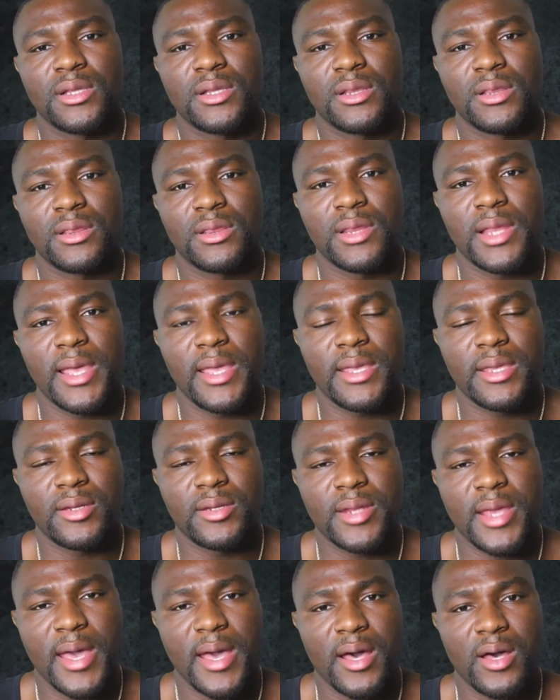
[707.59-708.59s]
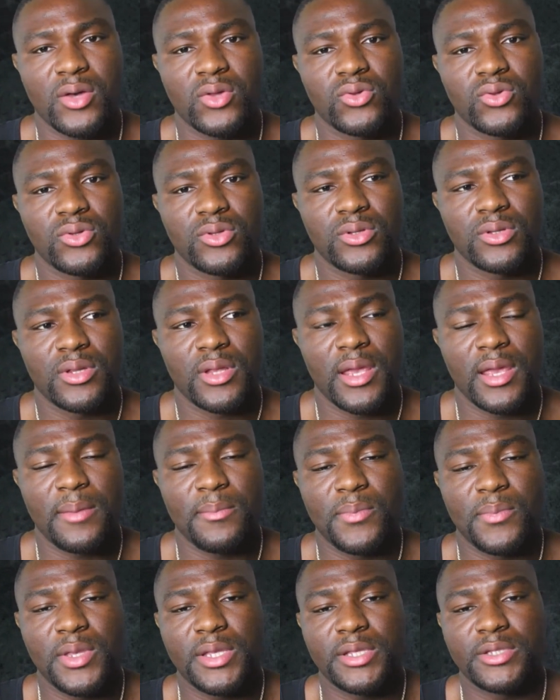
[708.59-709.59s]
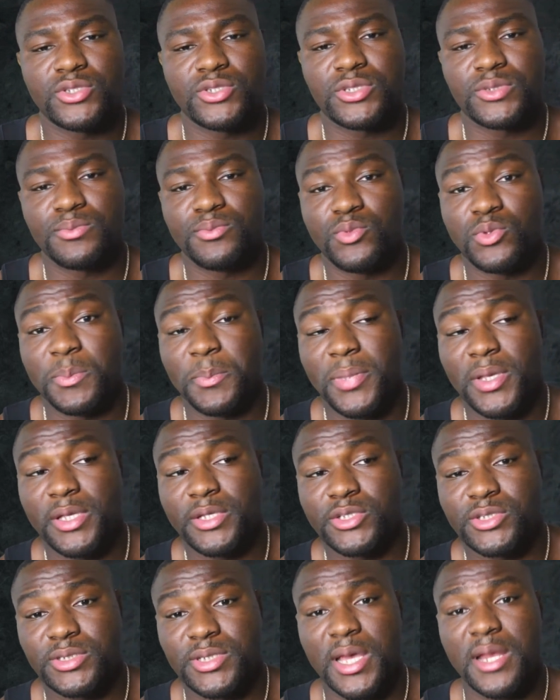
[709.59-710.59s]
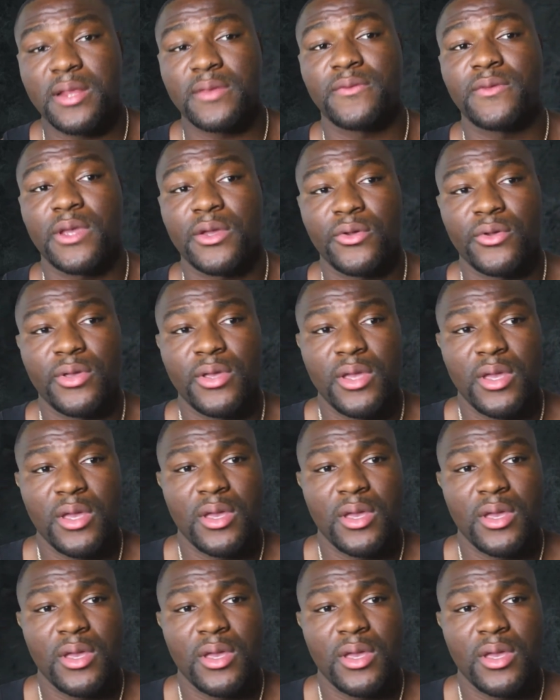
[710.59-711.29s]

laying down and being sedentary.